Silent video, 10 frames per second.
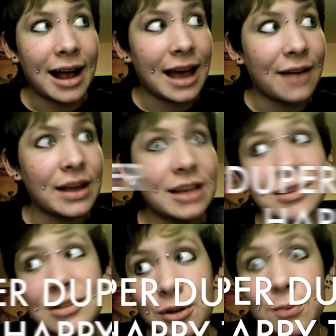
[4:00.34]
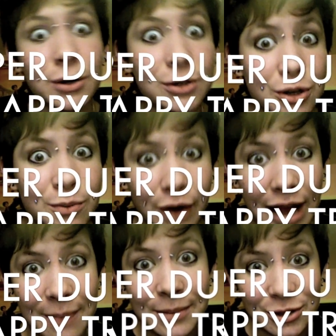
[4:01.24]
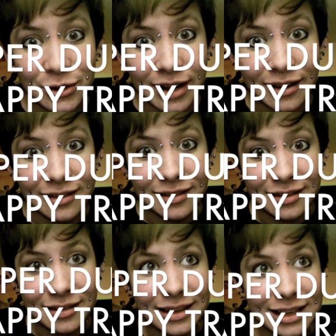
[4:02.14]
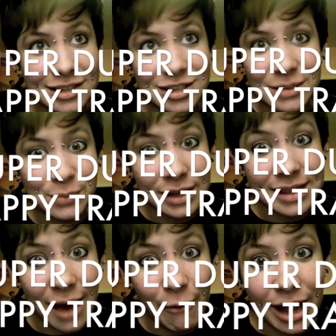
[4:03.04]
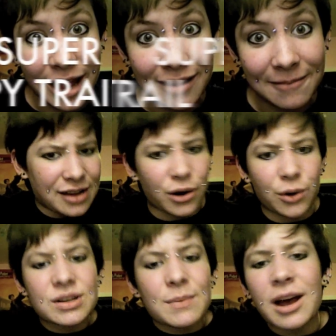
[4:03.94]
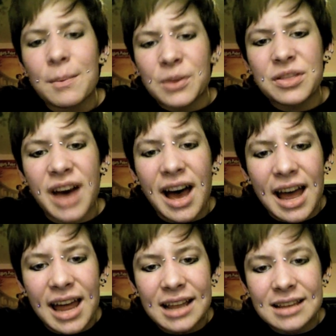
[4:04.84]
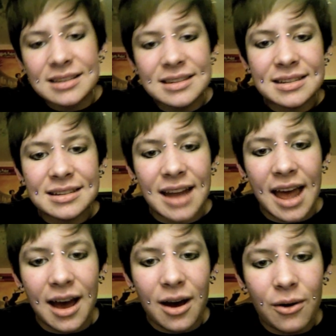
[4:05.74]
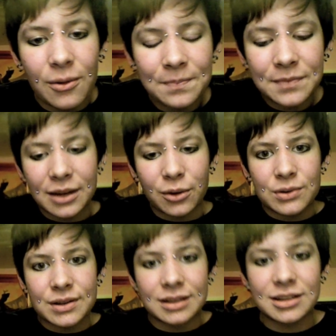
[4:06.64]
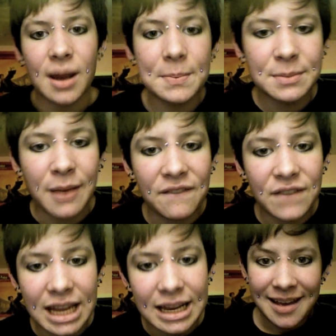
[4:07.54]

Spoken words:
have a super duper happy trail. Let's just put it that way. It grows on my upper thighs now. It grows on the tops of my feet.